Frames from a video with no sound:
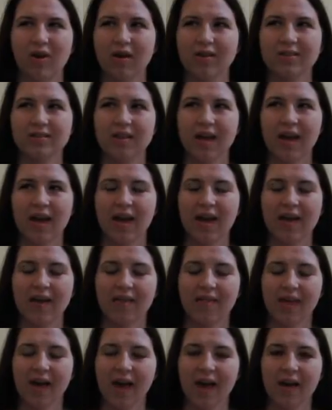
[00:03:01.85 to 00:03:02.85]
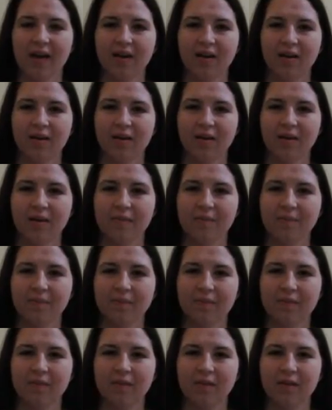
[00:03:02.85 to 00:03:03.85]
saying that
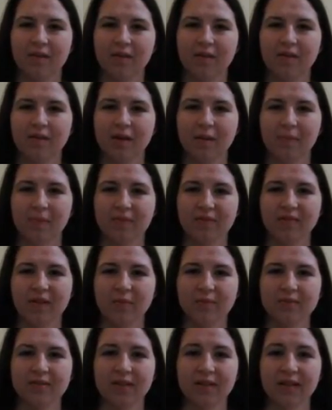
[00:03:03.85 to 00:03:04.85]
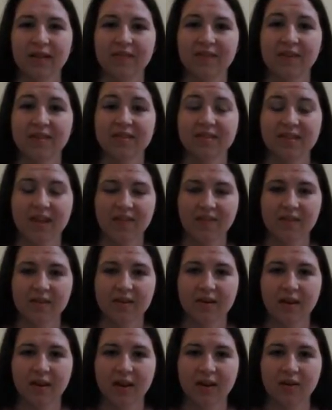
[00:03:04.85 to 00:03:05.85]
that my flight was gonna leave at
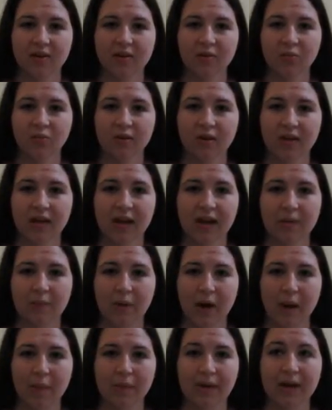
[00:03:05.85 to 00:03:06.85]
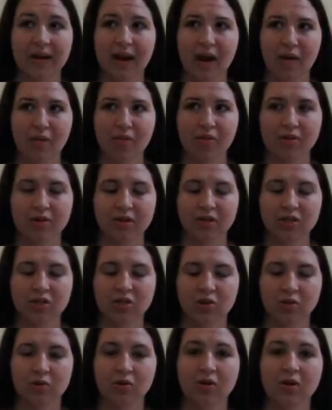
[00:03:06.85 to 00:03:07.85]
7 and would land probably at
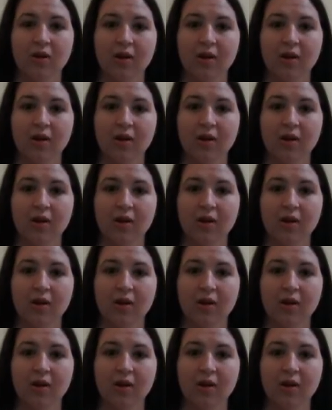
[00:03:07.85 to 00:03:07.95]
9:32.